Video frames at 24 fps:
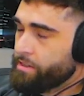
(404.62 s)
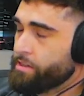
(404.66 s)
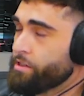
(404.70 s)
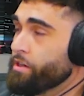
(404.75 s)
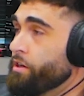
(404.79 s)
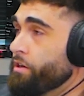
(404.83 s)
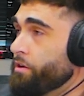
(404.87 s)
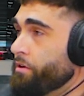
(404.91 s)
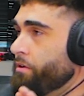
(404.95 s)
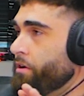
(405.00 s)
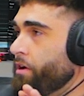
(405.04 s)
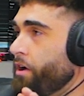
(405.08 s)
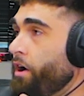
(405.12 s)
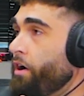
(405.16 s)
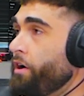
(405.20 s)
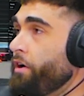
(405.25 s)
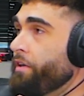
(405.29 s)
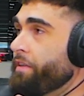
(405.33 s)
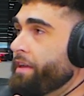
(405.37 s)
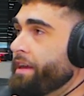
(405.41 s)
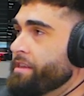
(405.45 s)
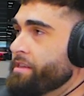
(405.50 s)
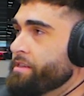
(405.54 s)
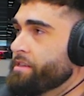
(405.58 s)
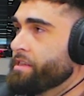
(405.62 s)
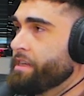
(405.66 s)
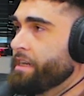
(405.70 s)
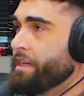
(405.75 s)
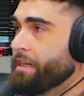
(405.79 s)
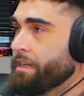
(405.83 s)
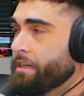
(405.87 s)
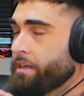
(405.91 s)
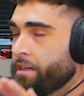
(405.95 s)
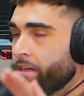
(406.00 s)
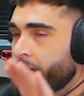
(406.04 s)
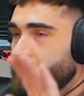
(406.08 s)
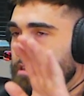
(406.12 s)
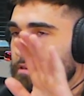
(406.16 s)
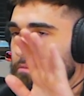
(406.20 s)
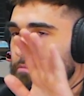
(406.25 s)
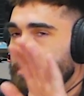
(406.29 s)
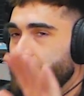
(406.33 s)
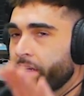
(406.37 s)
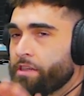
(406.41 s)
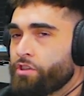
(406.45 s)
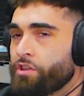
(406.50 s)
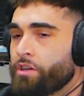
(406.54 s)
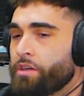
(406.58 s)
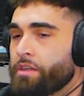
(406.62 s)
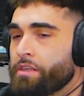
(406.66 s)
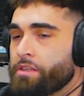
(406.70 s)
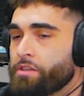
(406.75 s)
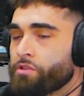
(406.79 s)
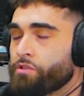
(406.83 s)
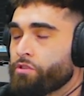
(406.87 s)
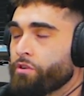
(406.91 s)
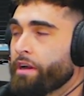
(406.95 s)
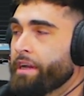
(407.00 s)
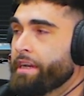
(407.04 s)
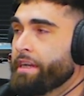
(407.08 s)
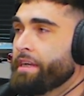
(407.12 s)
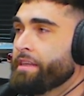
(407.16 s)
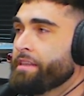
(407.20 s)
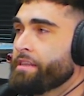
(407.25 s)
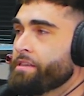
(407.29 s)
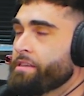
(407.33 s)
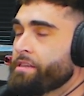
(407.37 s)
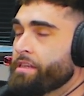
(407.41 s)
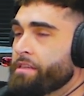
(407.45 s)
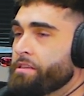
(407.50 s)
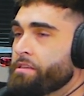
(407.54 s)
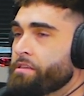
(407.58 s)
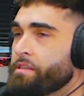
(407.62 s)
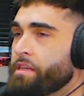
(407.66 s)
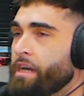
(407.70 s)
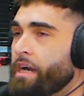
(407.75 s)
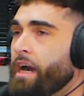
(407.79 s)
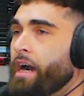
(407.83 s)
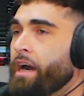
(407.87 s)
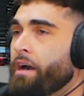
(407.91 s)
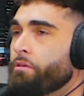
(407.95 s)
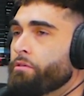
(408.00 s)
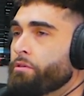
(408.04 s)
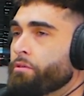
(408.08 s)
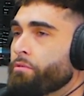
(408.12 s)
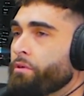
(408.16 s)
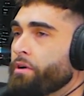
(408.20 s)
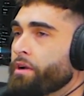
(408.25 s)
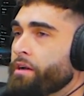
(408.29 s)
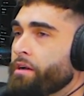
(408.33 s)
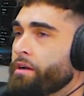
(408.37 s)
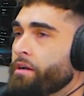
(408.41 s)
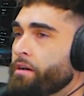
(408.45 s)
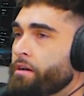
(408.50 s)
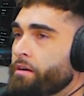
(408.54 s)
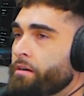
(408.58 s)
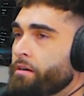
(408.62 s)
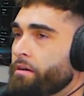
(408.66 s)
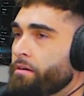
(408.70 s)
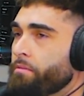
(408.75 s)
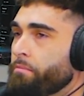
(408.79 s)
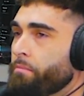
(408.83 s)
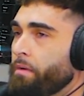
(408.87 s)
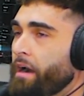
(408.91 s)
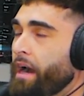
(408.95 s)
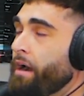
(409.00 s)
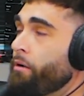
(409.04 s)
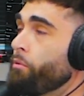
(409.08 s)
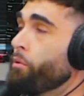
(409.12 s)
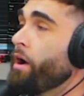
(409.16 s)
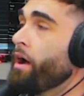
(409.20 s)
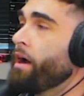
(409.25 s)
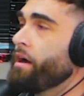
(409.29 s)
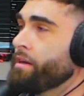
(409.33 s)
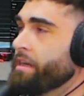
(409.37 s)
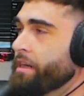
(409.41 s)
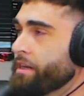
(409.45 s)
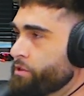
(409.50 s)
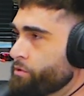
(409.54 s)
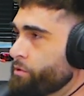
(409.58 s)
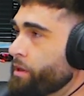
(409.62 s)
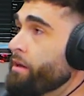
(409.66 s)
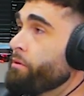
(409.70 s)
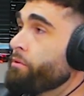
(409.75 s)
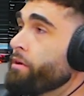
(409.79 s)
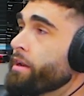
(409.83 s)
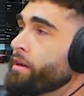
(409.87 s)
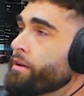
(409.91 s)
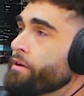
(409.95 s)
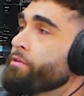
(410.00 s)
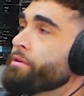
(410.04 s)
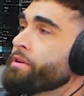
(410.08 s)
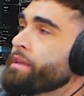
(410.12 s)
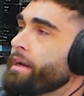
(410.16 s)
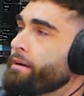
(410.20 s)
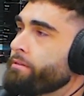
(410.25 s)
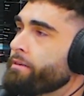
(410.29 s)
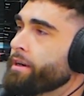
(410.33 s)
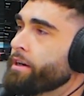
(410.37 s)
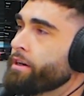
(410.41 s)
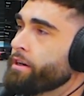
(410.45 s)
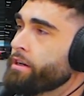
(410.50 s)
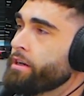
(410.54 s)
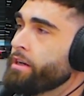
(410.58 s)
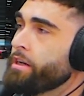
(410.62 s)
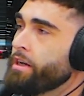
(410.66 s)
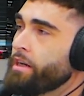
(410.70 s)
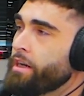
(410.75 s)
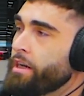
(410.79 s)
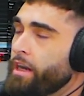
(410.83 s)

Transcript: So all that to say, mm-hmm. Big Sean is great in the sense that I would want to. I want. Here's what I want to do with that record.